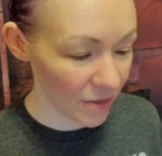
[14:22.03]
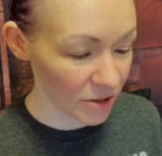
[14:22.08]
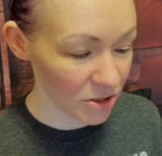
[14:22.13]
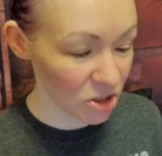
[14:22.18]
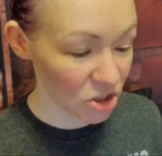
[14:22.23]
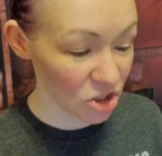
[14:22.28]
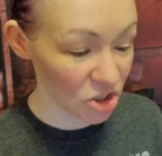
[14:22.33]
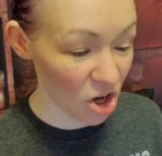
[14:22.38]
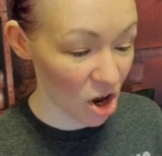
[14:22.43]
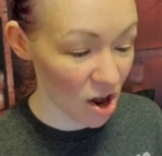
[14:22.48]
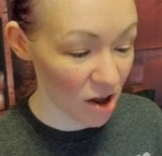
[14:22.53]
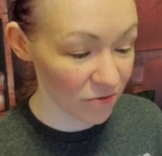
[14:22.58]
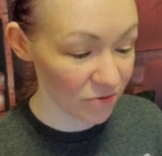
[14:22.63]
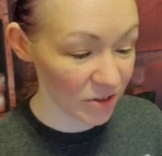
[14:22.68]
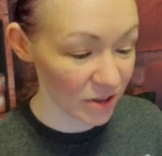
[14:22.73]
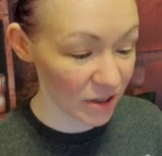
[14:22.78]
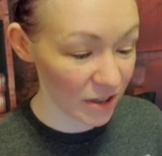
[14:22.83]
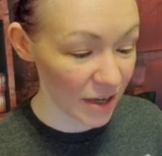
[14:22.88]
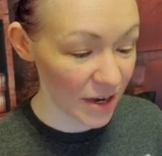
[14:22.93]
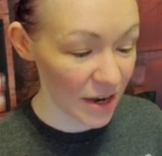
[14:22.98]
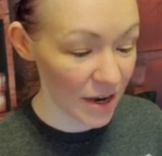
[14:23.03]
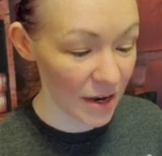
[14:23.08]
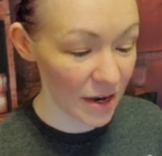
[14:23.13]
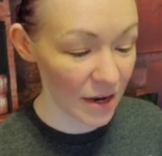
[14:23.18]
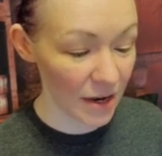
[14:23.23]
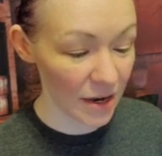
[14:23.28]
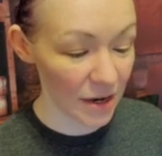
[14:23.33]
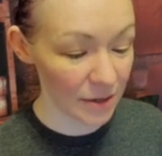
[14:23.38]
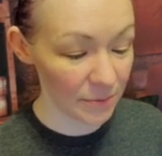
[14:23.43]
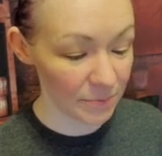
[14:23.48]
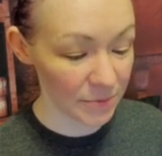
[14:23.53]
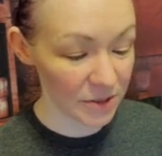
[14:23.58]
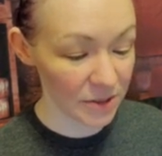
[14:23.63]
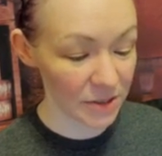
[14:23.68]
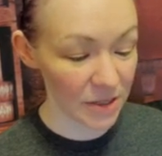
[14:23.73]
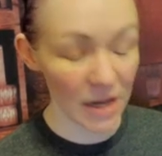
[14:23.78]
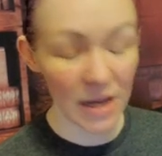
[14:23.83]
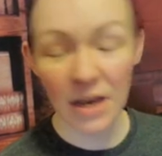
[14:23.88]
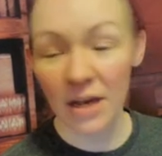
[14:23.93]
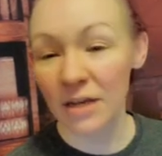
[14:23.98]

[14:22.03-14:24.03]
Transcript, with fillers: the soft lips.